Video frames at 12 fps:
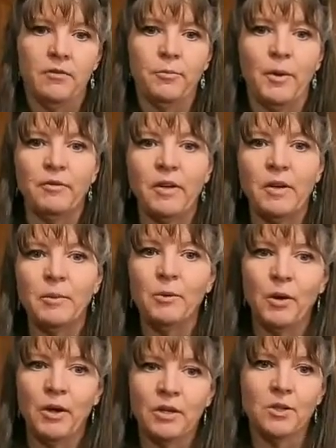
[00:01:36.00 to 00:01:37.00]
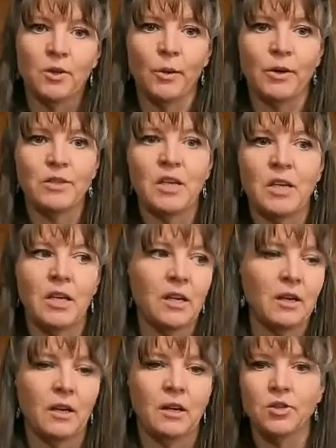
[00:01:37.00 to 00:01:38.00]
if my family wanted to go out to
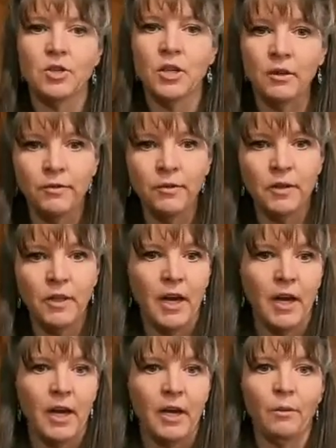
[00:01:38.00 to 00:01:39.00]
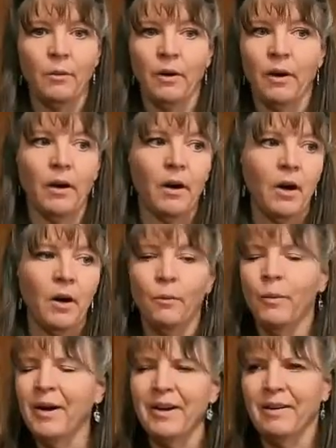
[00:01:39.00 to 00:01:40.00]
eat at Chick fil A or
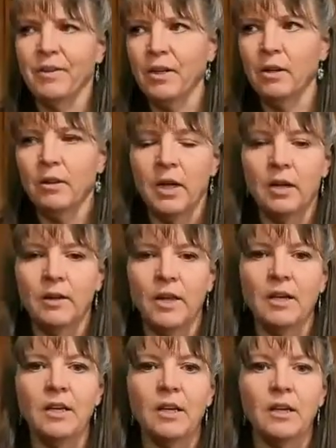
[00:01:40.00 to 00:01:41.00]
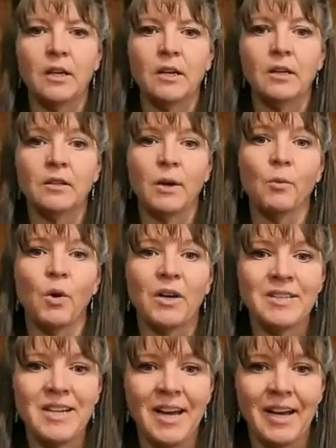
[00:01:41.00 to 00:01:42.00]
whatever, they, they needed, they
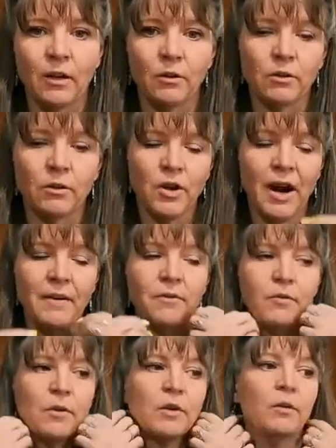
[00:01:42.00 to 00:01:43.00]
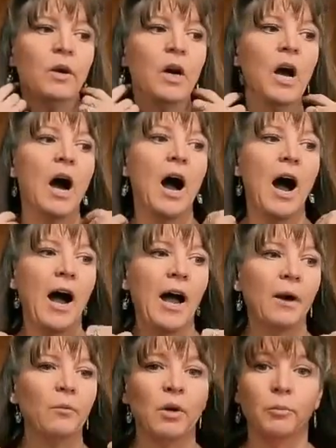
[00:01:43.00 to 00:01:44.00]
wanted takeout or drive through,
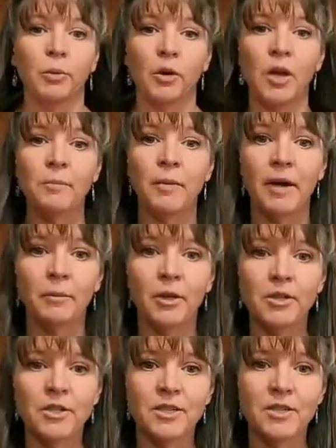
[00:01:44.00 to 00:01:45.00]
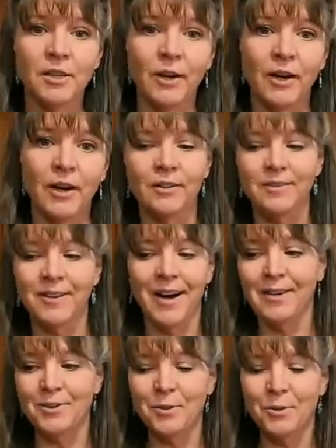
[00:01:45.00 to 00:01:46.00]
I would pull up my emergency cart
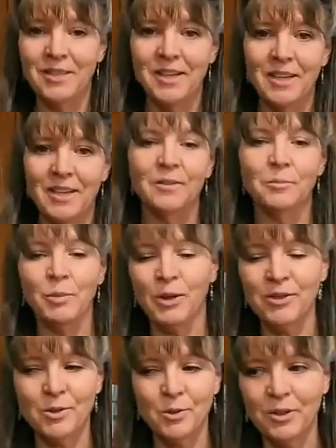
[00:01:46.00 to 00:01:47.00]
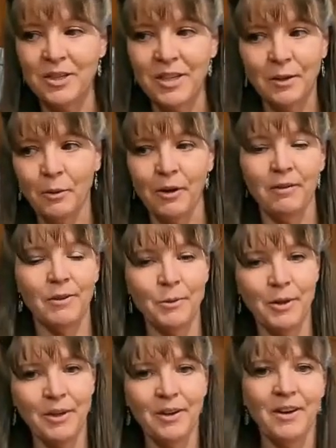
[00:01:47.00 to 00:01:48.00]
car tortilla, purse tortilla, whatever
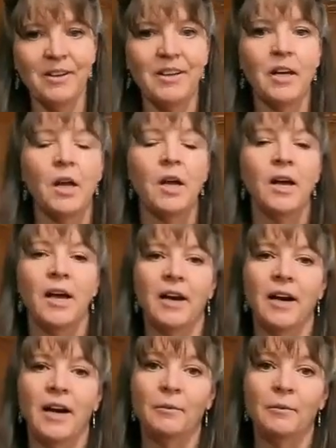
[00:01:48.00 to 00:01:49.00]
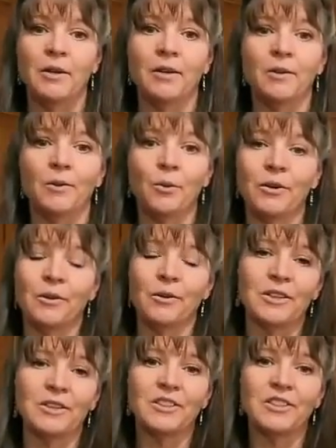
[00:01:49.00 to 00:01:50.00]
you want to call it. And I would order
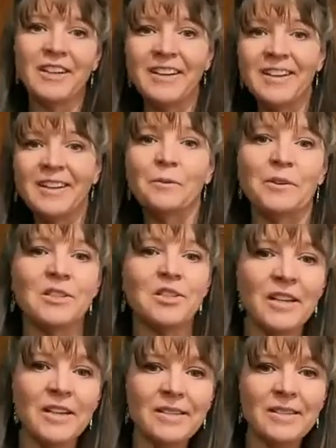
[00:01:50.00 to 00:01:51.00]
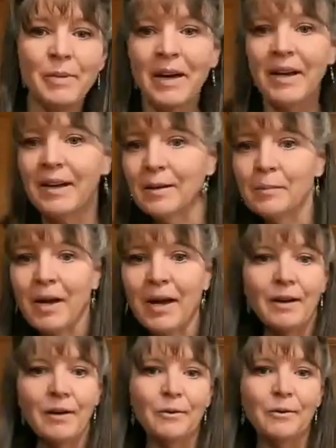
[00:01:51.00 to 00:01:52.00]
grilled chicken with cheese and bacon and
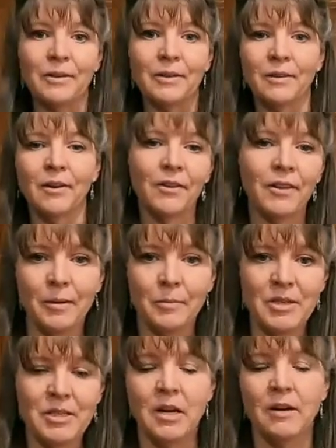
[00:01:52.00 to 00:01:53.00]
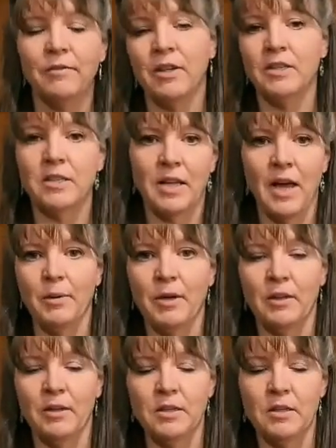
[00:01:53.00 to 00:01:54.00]
mayo and all the yummy stuff. And I'd slap
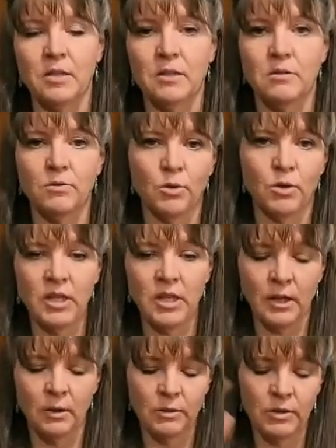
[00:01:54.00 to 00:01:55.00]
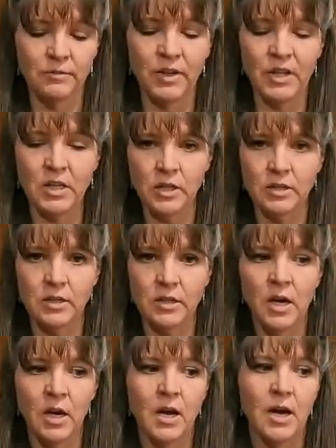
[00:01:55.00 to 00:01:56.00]
it in this tortilla with some
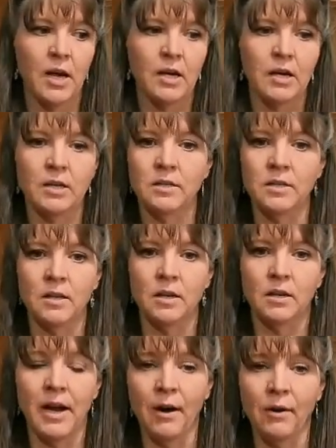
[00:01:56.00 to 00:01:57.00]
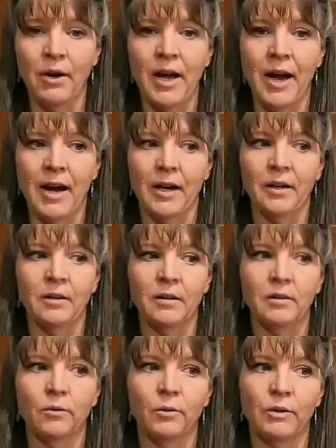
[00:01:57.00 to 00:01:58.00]
veggies. And now I had
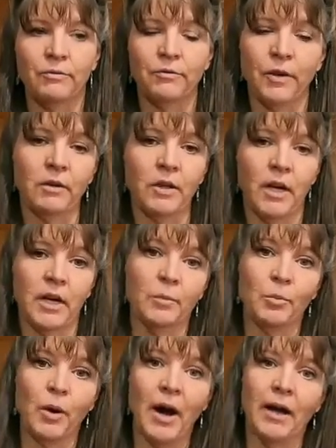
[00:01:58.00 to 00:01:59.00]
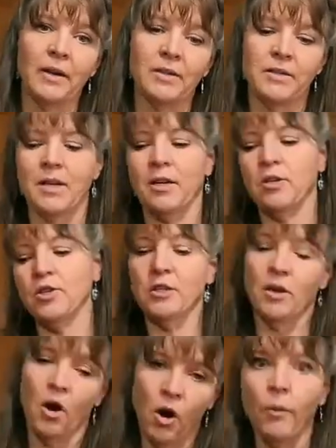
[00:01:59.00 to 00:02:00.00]
what felt like bread instead of
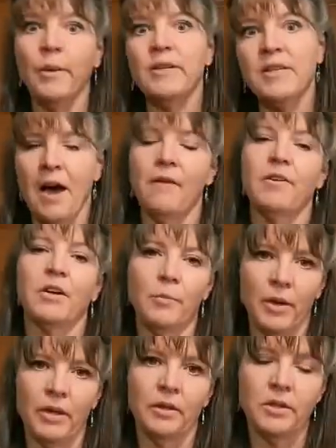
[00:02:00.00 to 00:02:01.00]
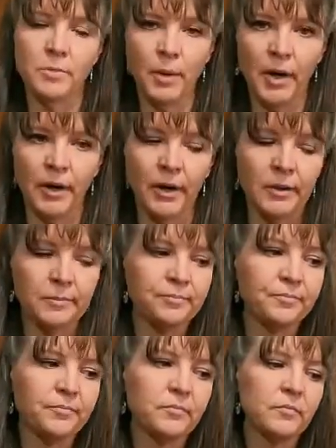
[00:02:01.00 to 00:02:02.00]
just always having a bunless burger